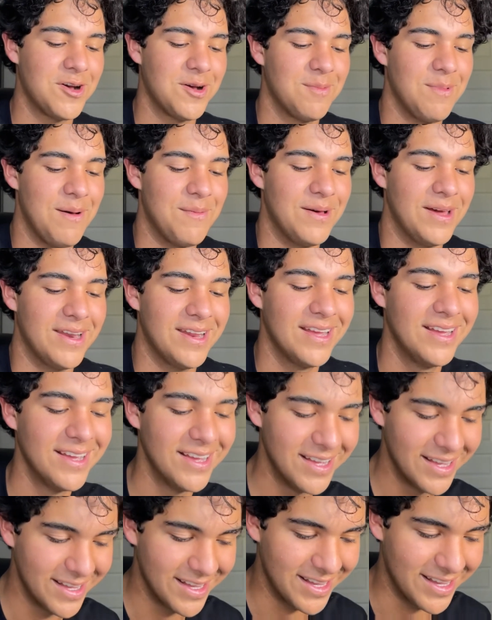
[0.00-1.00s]
My bad.
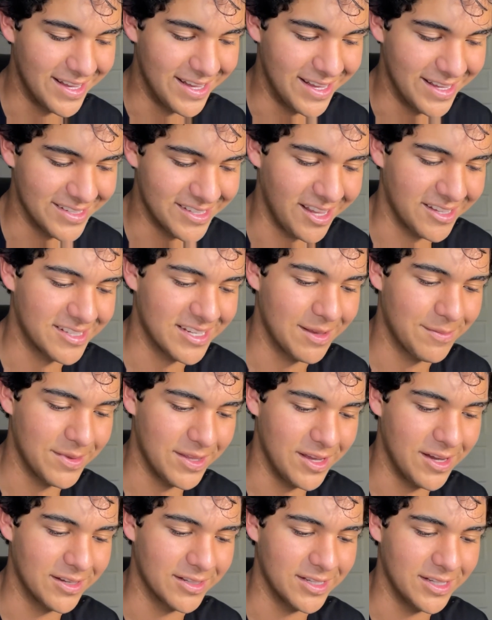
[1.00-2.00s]
Saucing up the
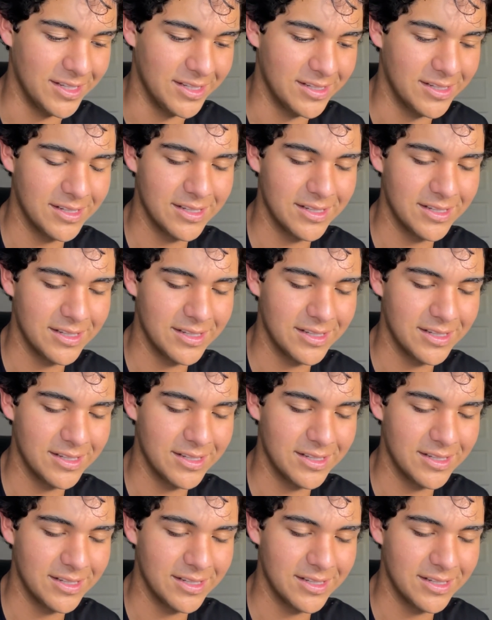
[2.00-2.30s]
Anki.